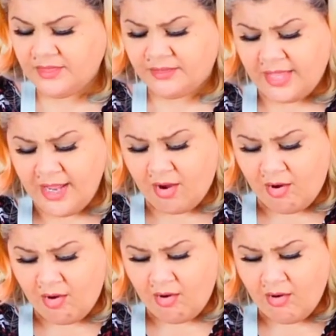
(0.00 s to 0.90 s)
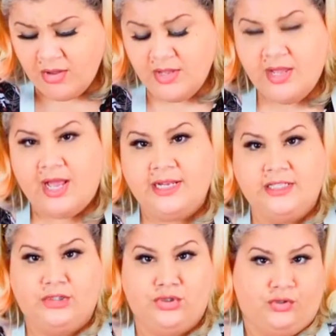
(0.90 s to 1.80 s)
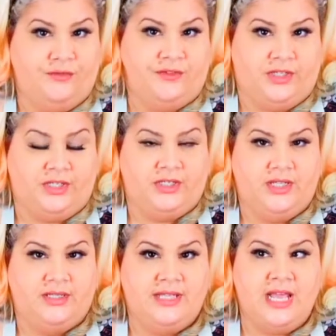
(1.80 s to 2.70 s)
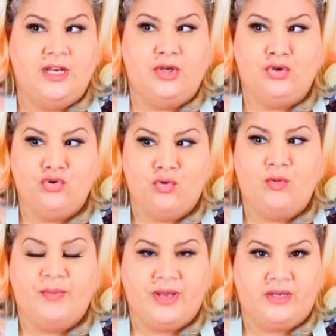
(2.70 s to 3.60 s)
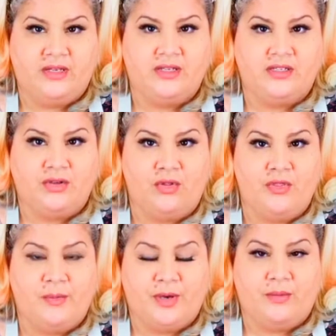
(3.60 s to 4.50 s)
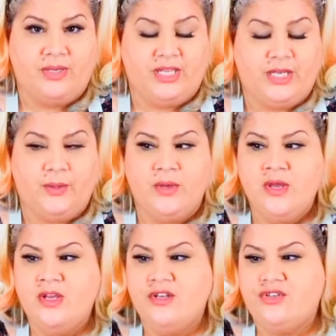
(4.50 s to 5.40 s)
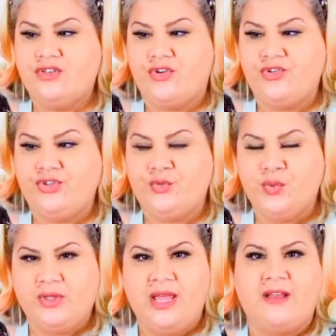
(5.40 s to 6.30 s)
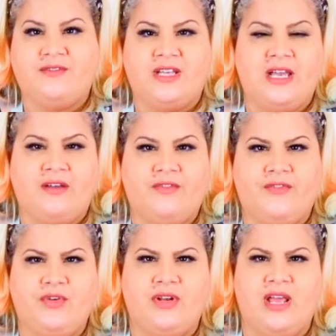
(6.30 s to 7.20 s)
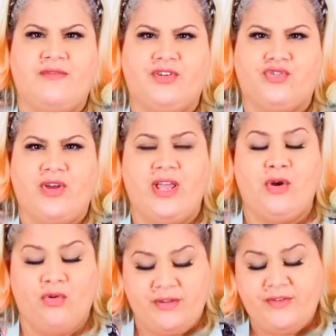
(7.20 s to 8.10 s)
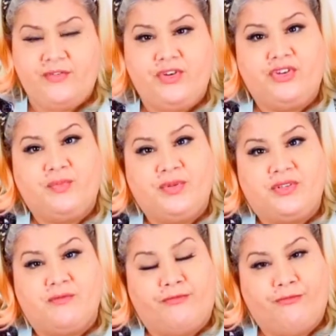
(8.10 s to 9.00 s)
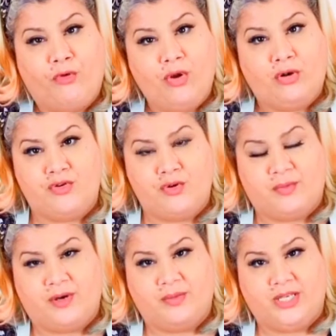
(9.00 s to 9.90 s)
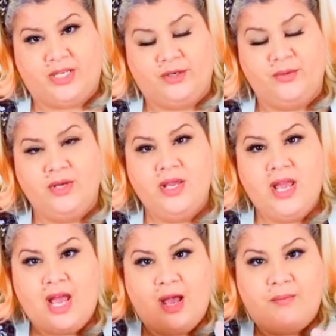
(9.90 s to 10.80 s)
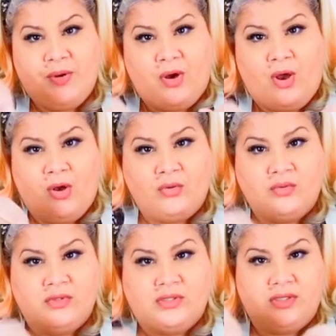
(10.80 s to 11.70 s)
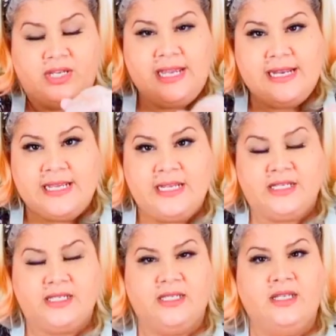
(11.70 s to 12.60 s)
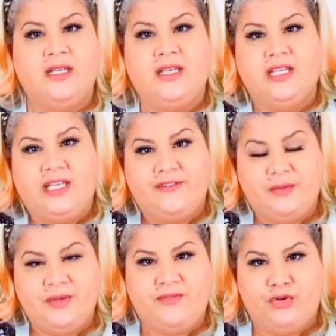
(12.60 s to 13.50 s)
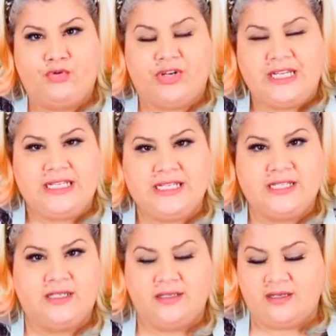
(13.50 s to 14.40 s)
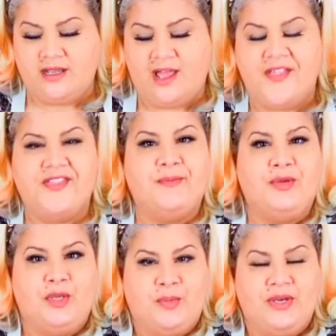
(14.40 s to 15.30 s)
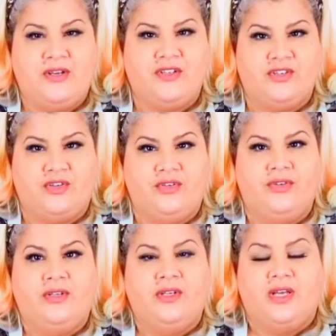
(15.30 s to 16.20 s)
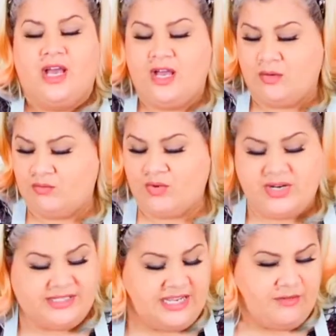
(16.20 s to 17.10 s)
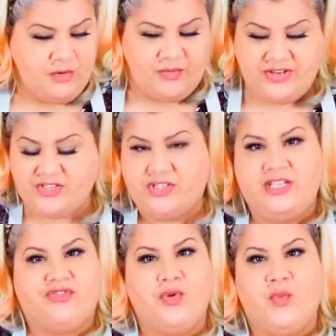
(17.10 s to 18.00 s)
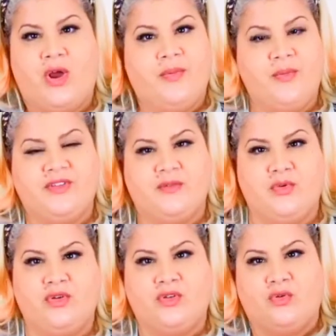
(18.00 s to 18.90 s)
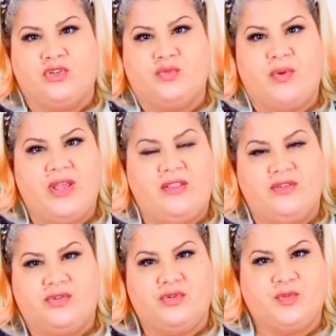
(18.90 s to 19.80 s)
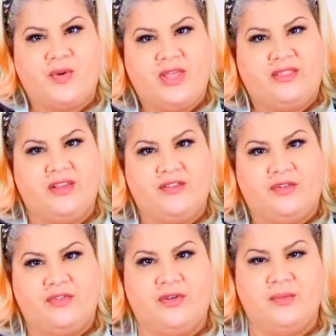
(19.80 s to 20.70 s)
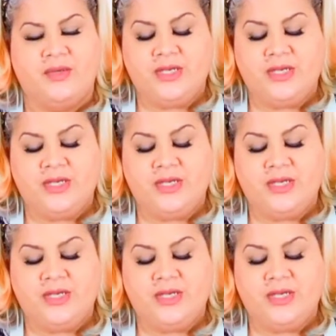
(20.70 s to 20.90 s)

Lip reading: They are a little softer than normal burgers on the barbecue. So you will have to have, if you can have a tray, or even if you just put some foil on your barbecue and put holes in it, give it a bit of a grease, and then put your burgers on. When I say give it a grease, just literally wipe it with some oil or spray those oil spray things on them.